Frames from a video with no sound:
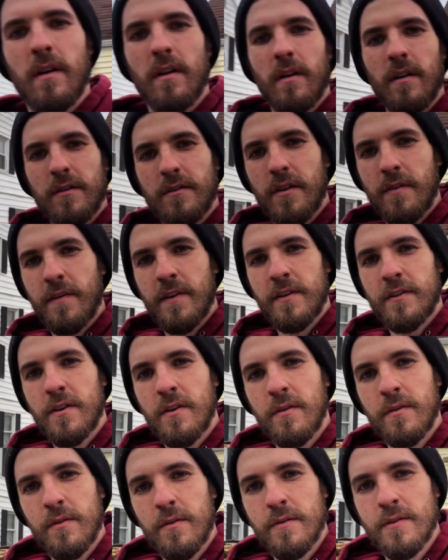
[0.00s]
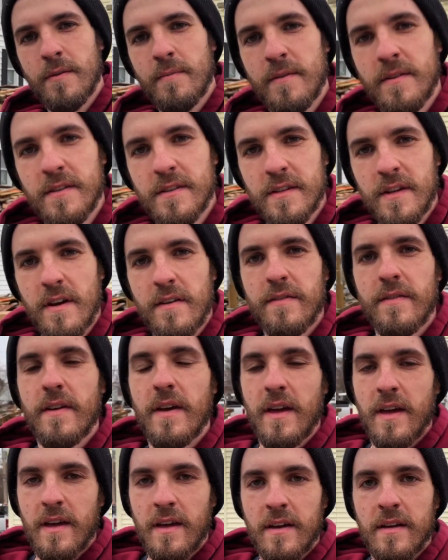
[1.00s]
So I finished going through some of this stuff,
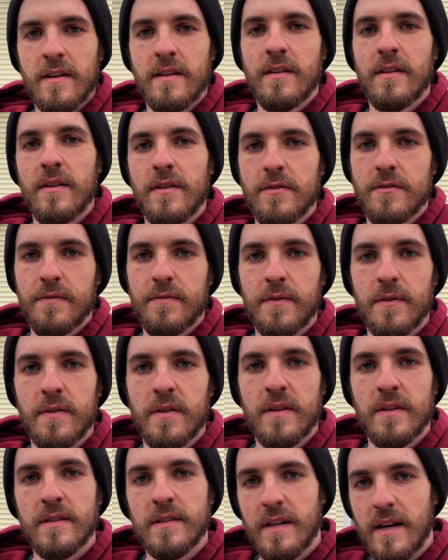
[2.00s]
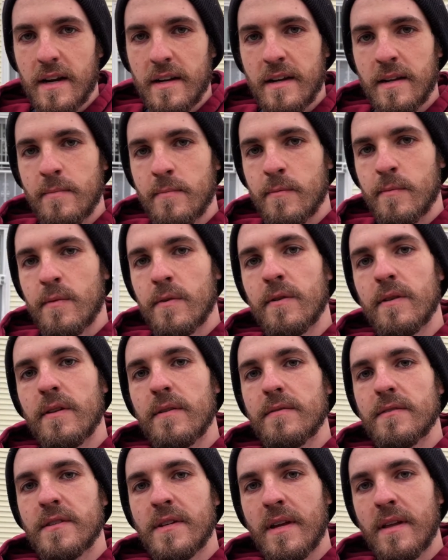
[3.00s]
and there's a few things that I deemed worthy
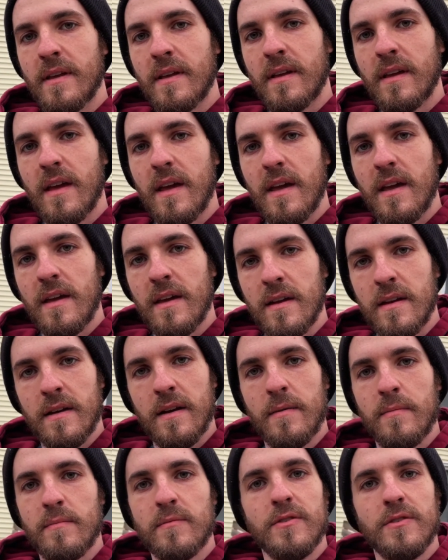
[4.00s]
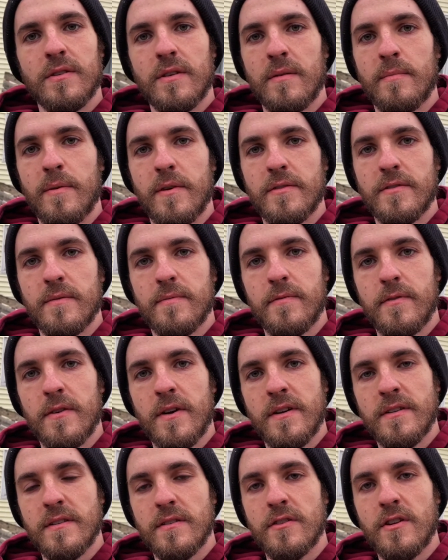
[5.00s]
of selling, and I'm just gonna post them for
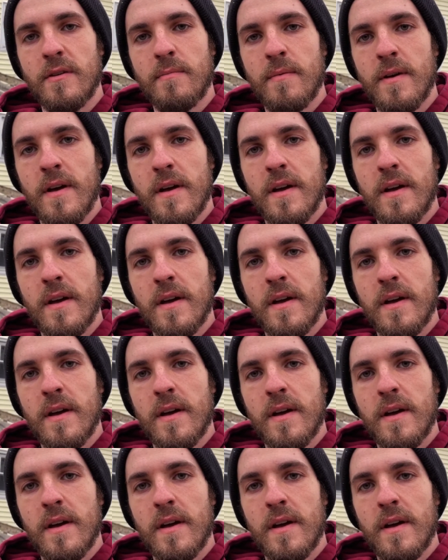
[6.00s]
nice and cheap.